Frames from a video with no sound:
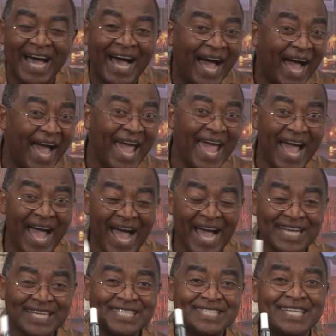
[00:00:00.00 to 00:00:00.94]
I
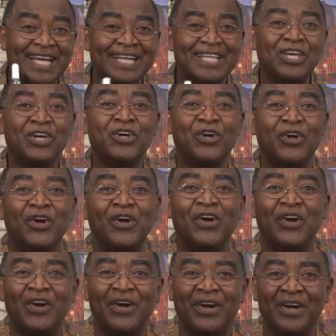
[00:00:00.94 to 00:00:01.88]
actually
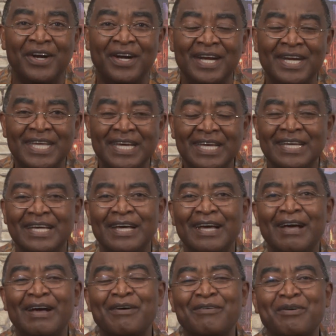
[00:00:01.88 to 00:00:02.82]
heard
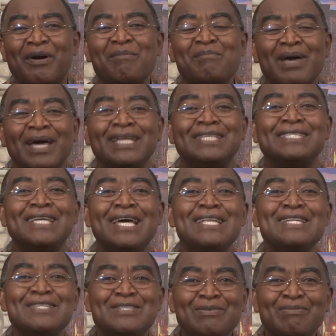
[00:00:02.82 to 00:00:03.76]
from a
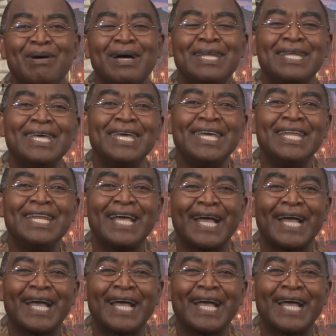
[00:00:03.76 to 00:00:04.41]
gentleman in